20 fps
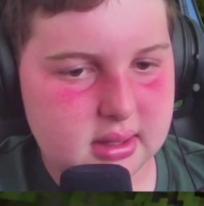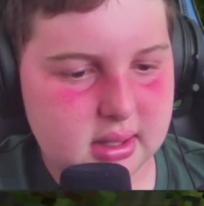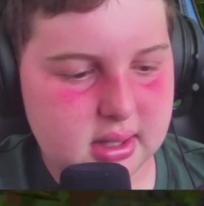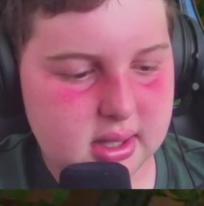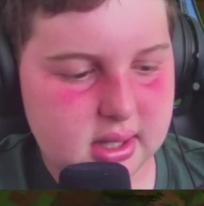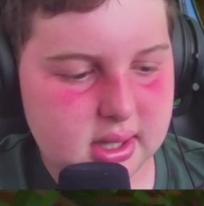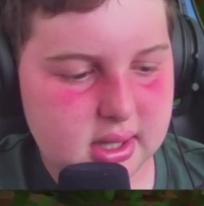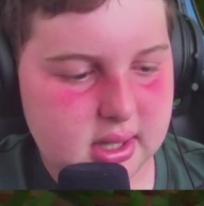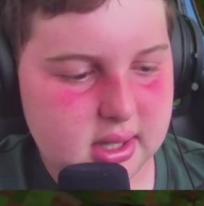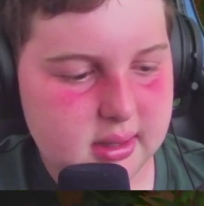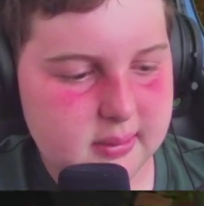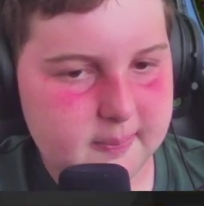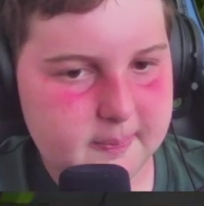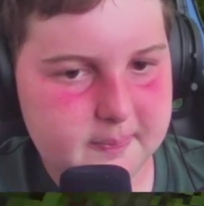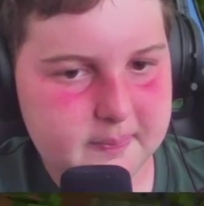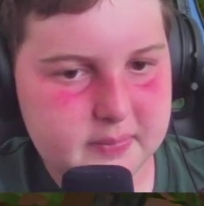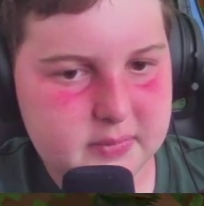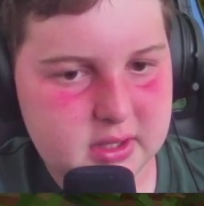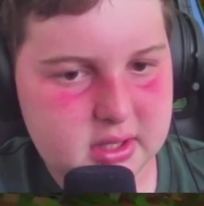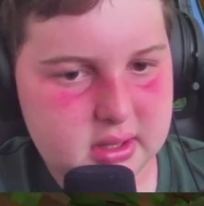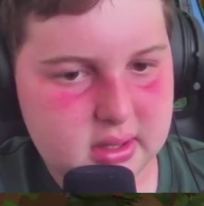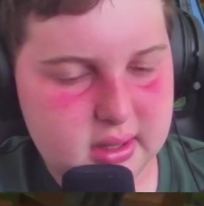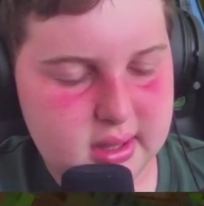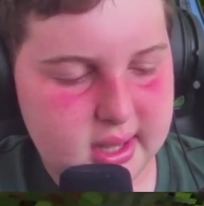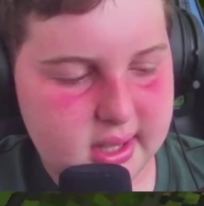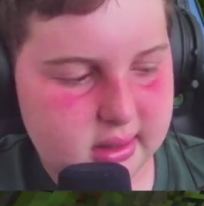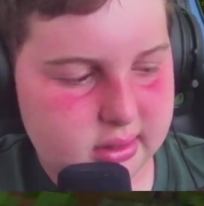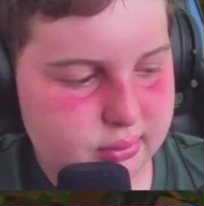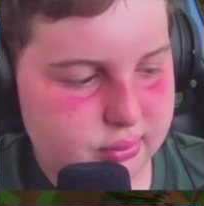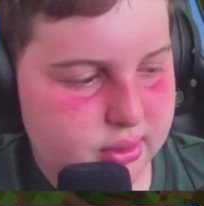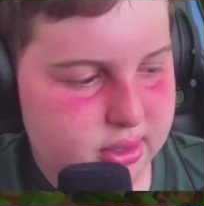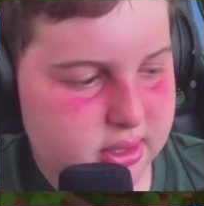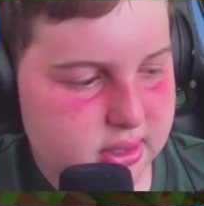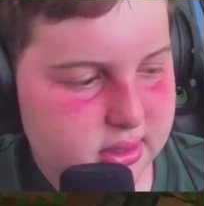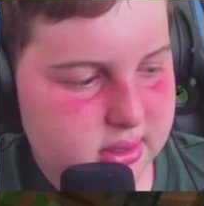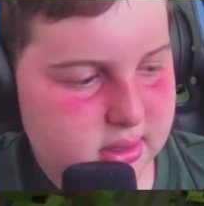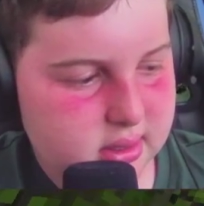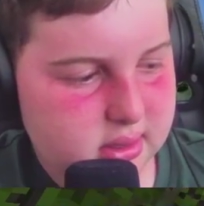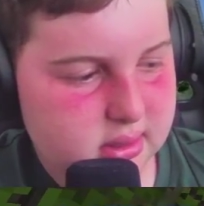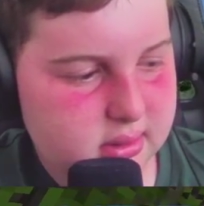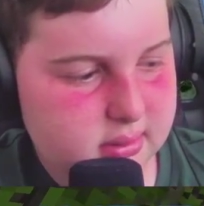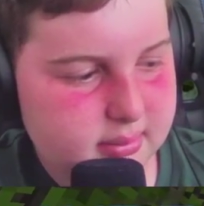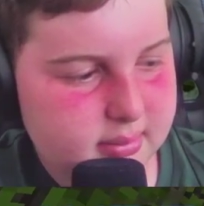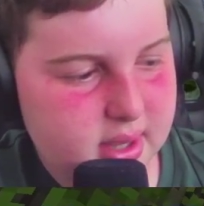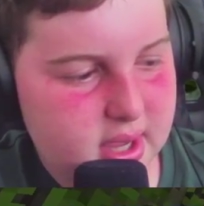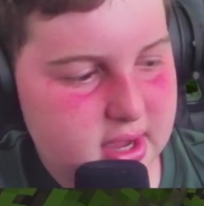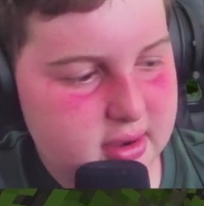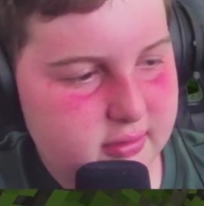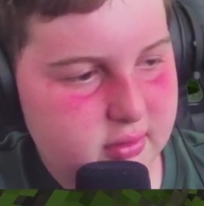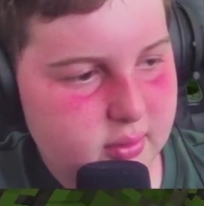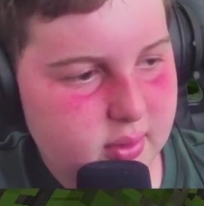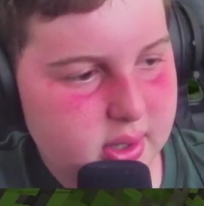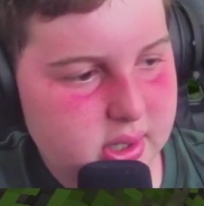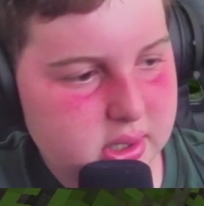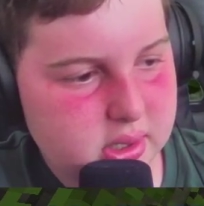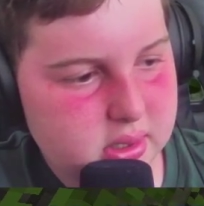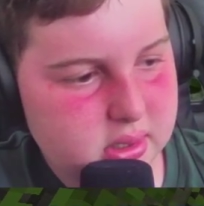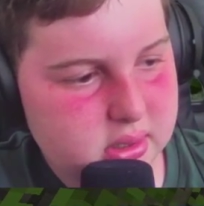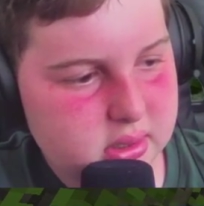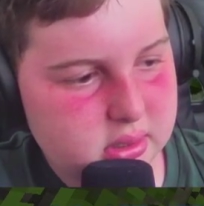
in the next one. Bye everyone.